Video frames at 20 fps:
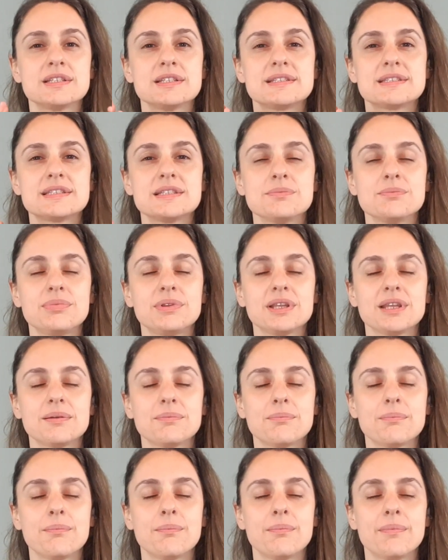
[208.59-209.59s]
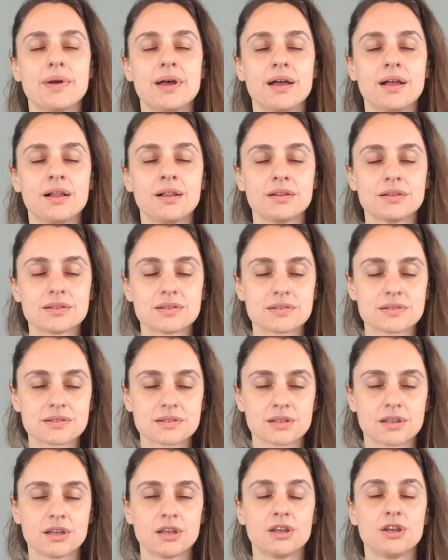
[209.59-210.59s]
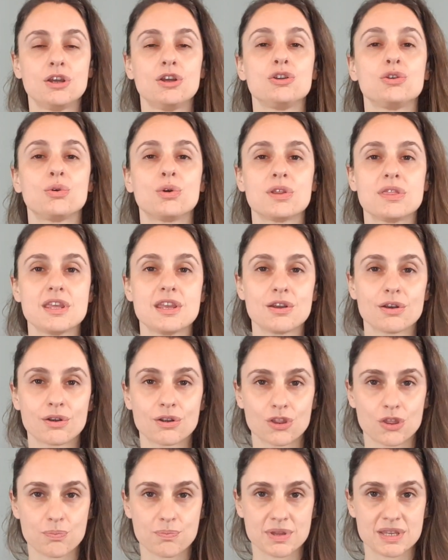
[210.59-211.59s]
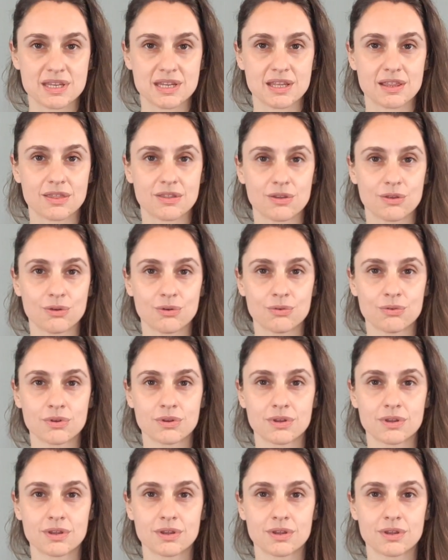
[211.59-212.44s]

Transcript: to simply melt toward the earth beneath you,